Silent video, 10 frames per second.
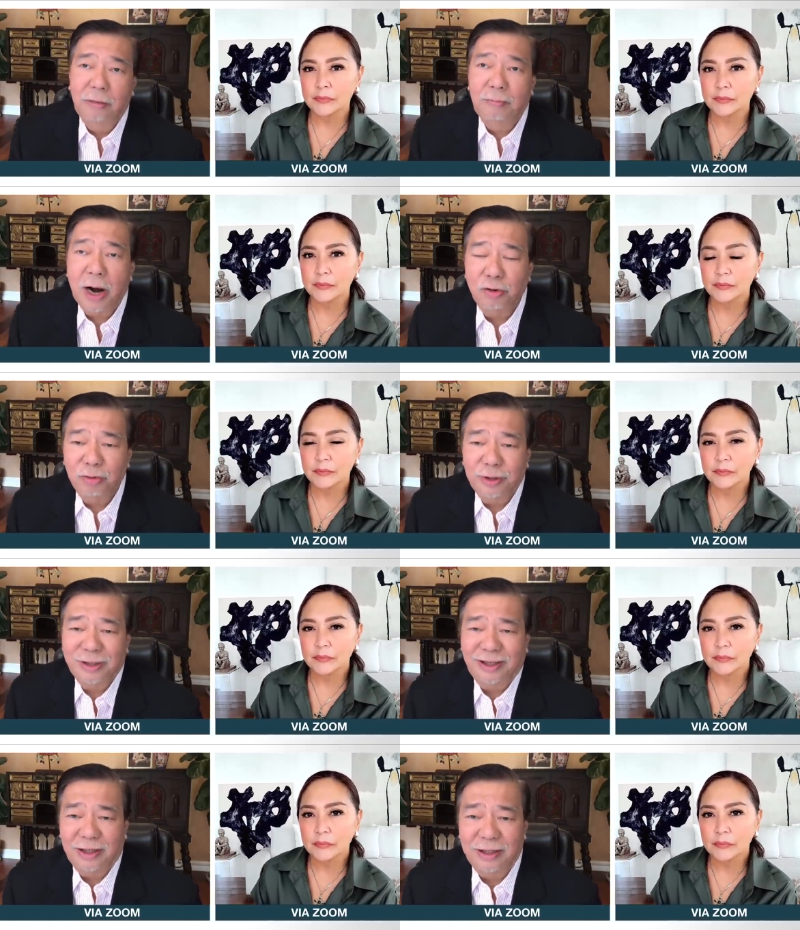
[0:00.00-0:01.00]
Speaker 1: borrowing
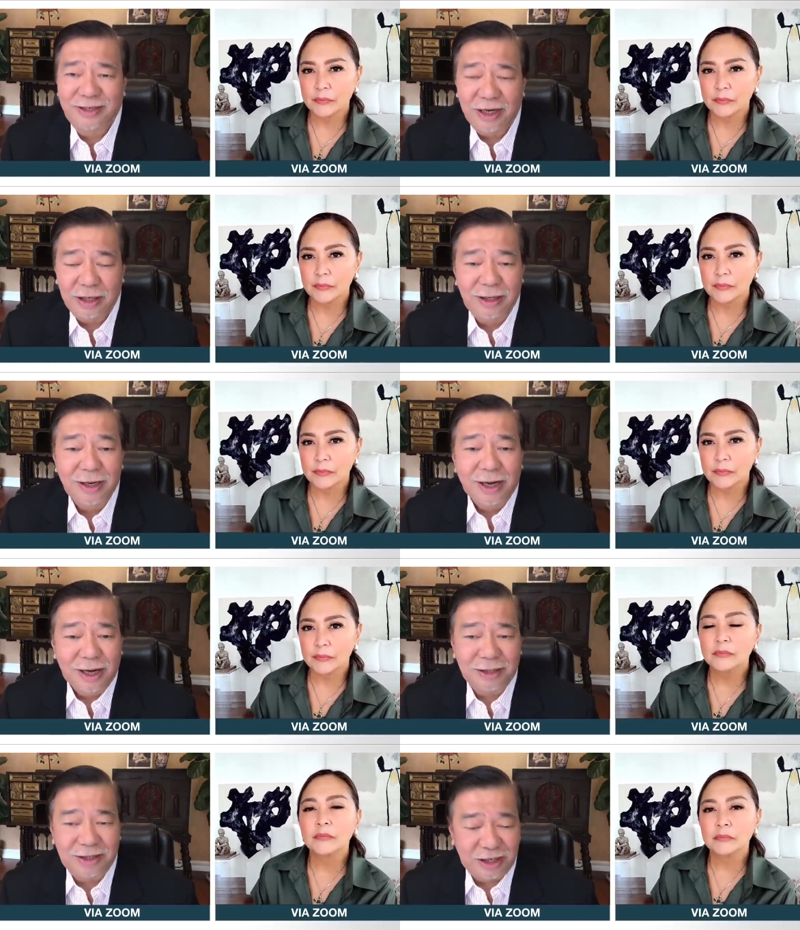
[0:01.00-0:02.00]
must not exceed
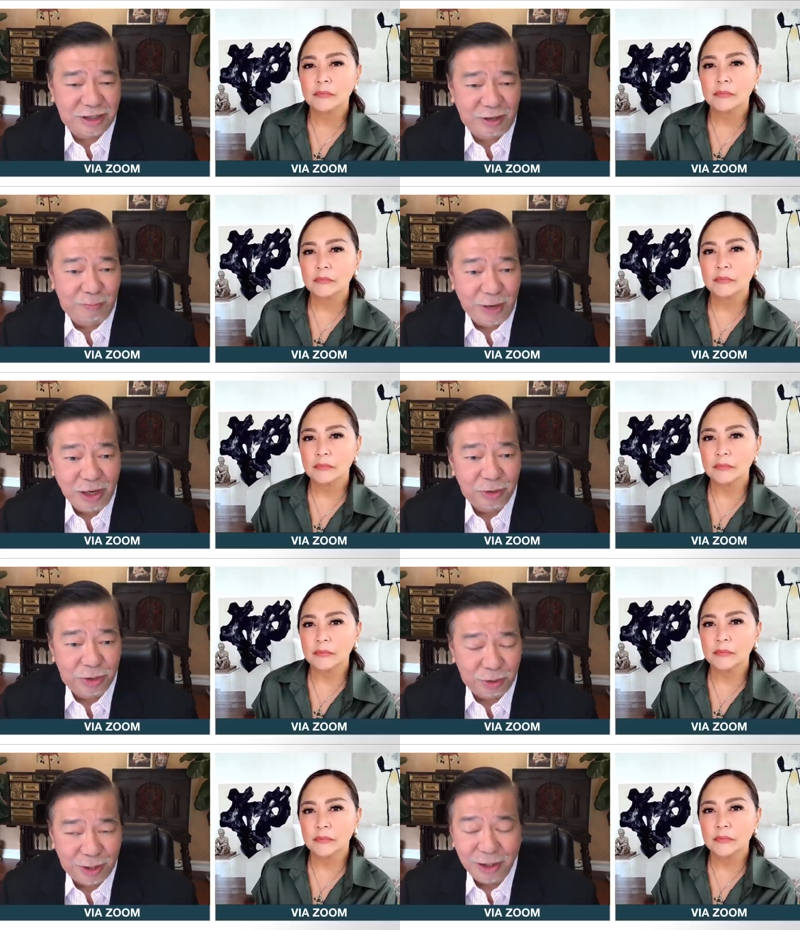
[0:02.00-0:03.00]
uh, 60 billion
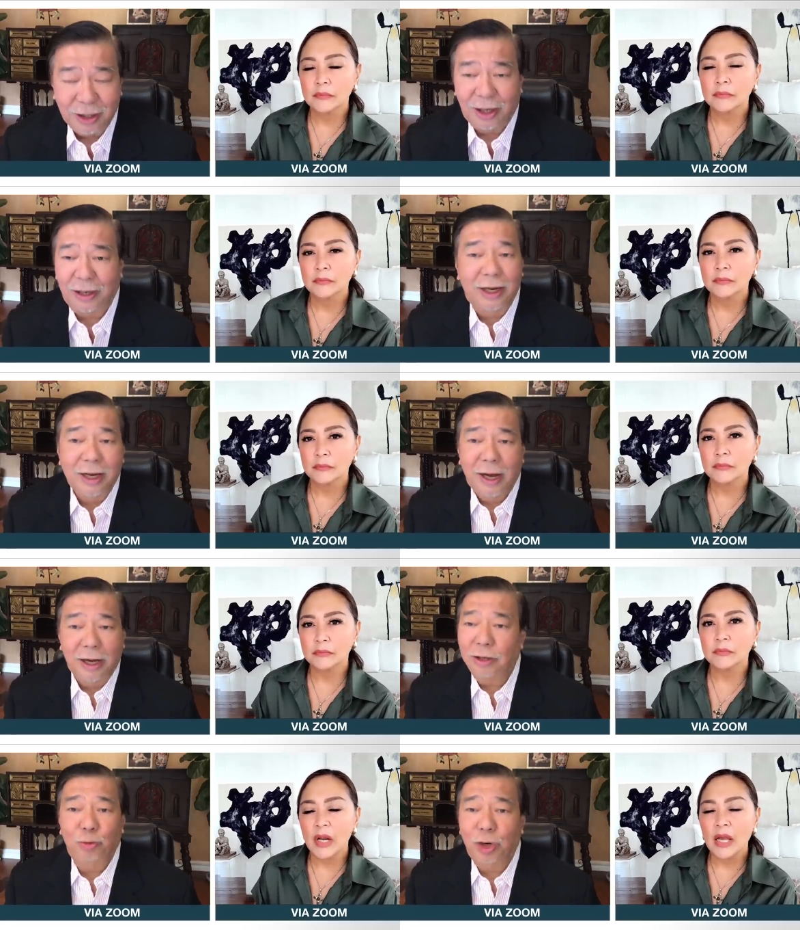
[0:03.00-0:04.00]
theoretically mm-hmm.
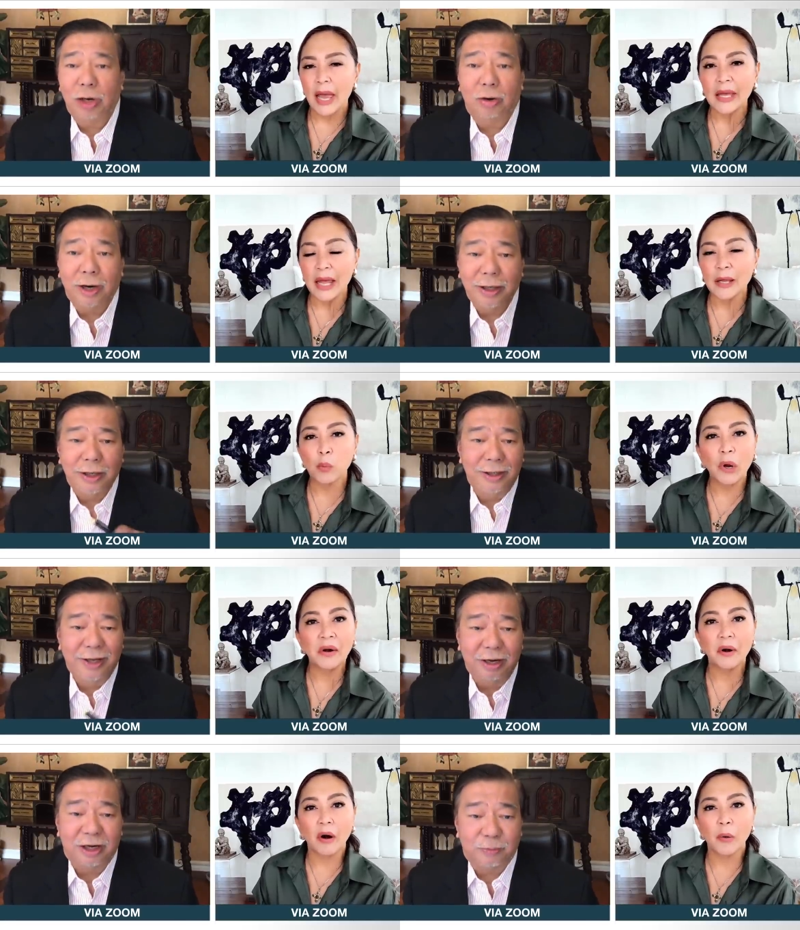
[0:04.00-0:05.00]
and we are and already
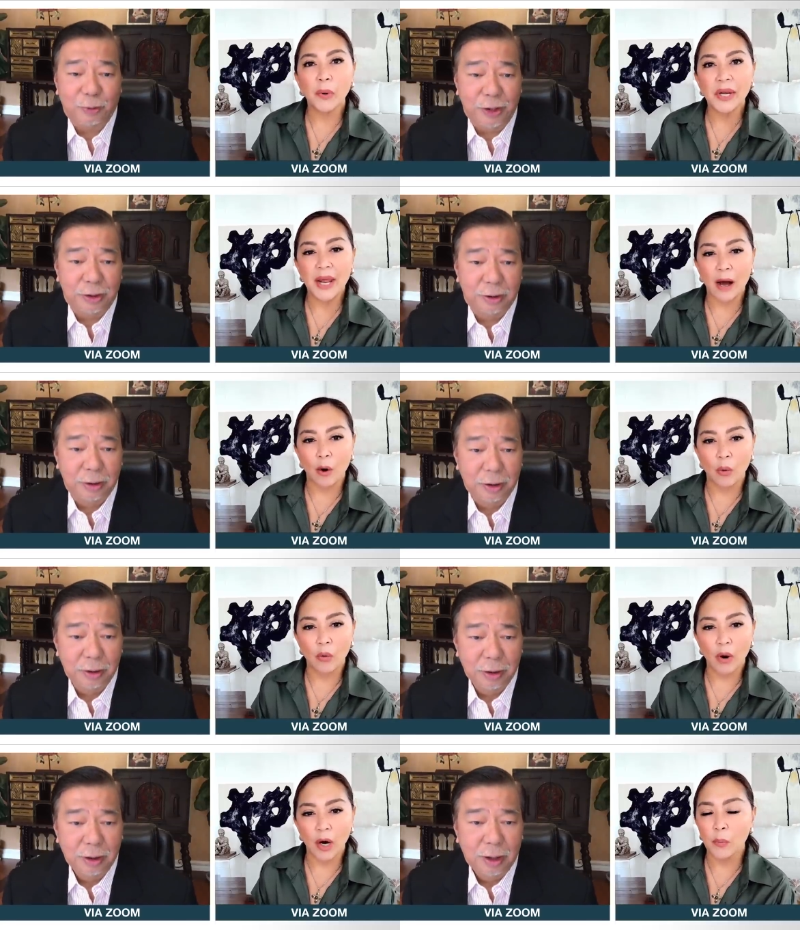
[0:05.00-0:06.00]
where are we now
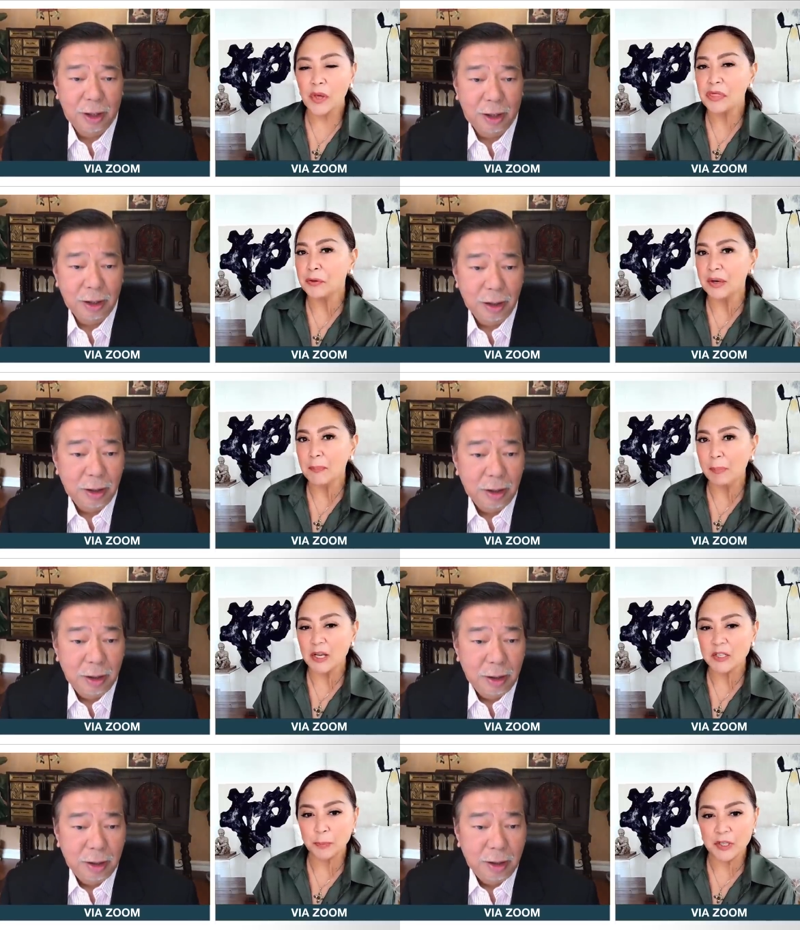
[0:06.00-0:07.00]
Speaker 2: are we 30
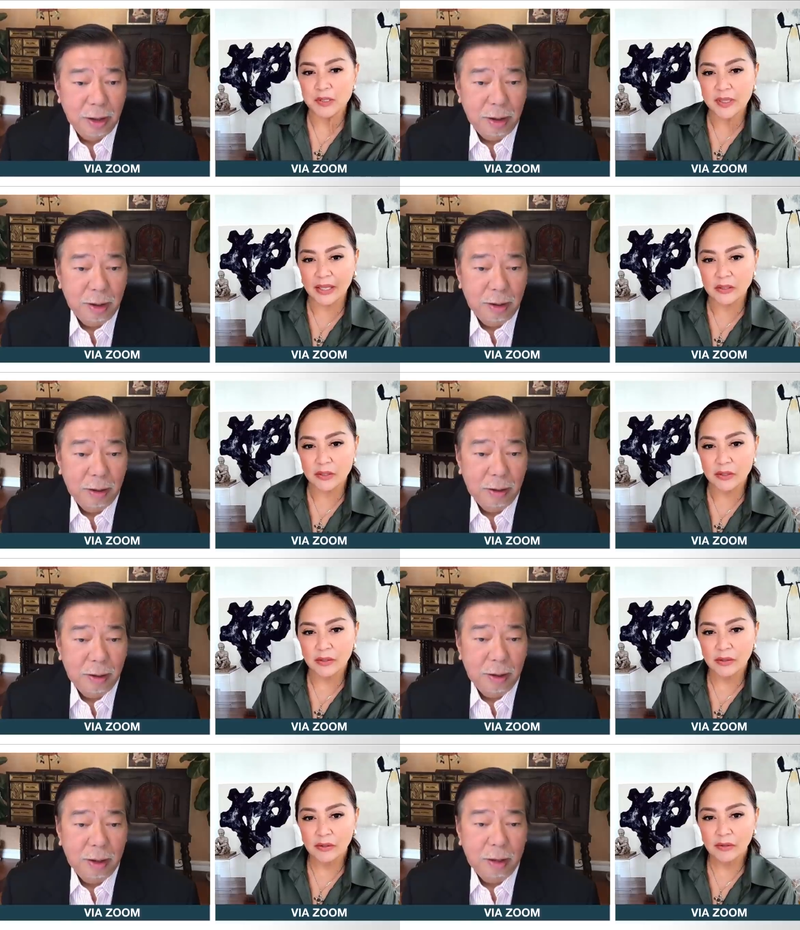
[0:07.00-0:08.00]
plus
Speaker 1: percent
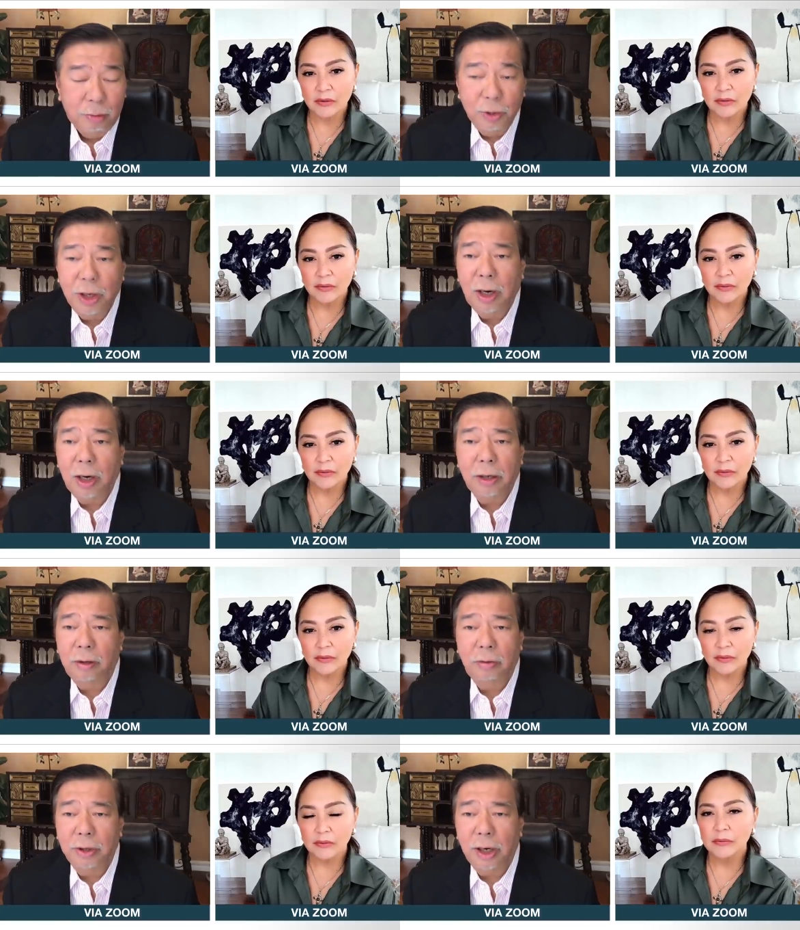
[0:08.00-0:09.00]
we
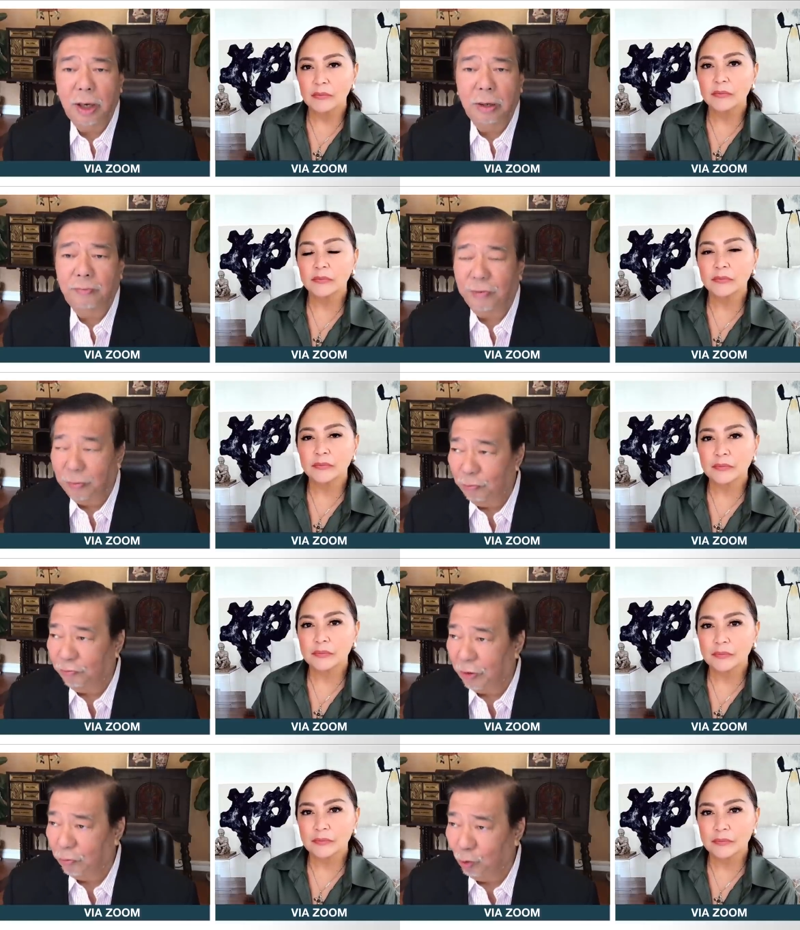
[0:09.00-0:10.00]
are we are from
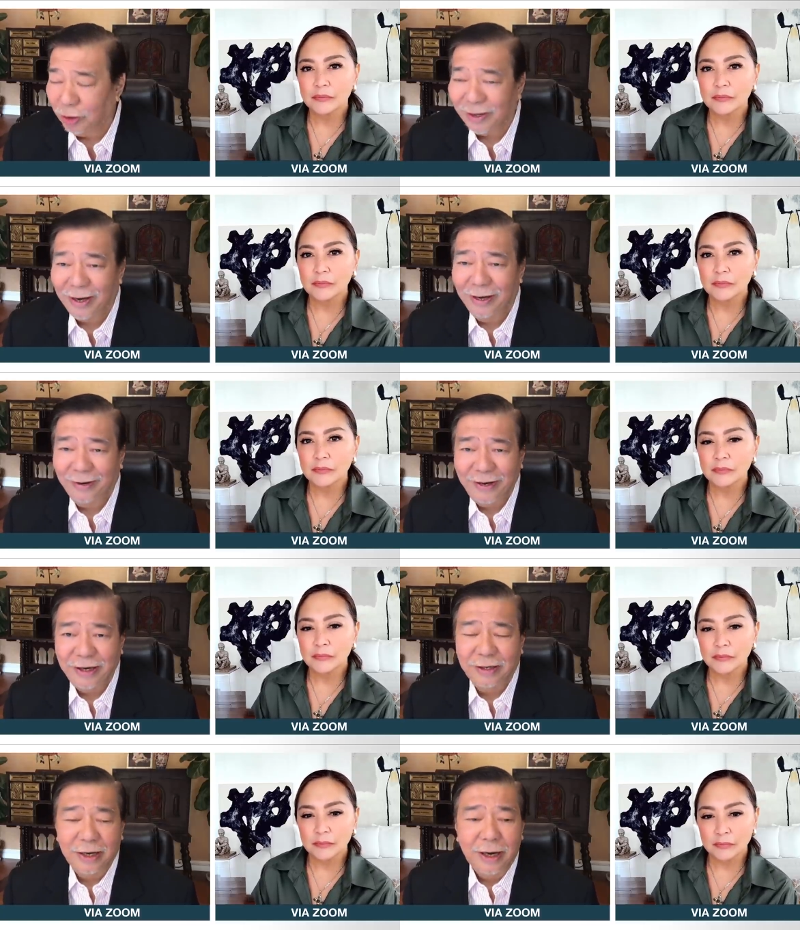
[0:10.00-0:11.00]
from what i
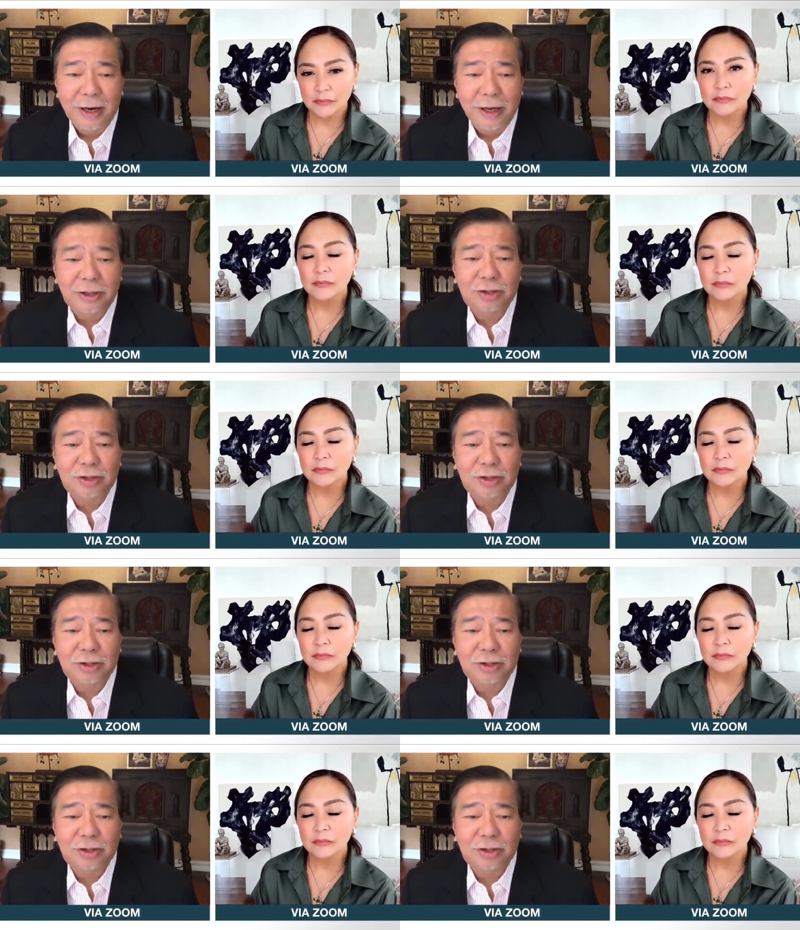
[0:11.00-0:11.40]
read it's